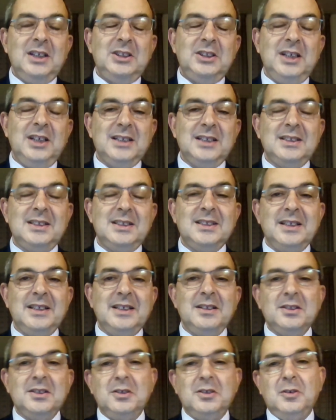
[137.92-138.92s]
she has this
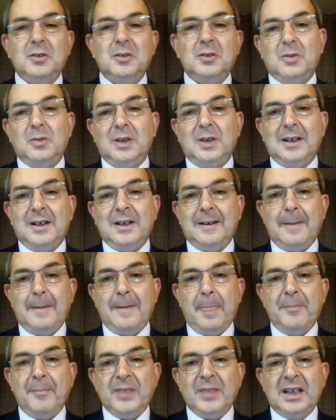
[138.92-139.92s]
NSO
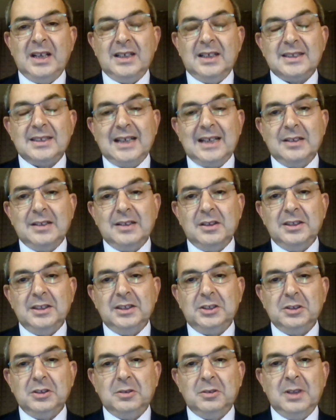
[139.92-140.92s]
scandal
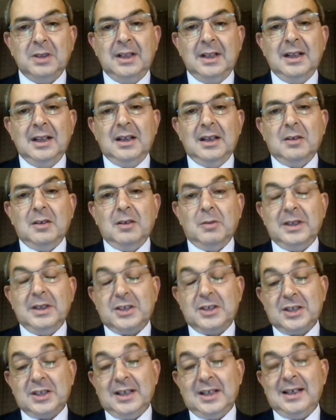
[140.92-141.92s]
issue,
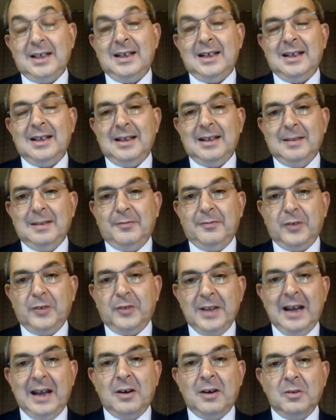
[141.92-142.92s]
which
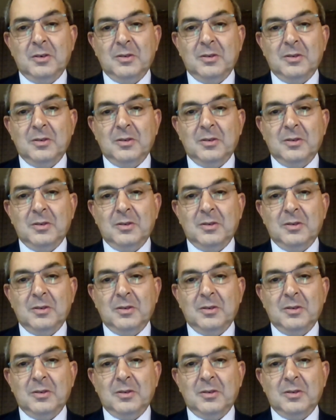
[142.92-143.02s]
for now,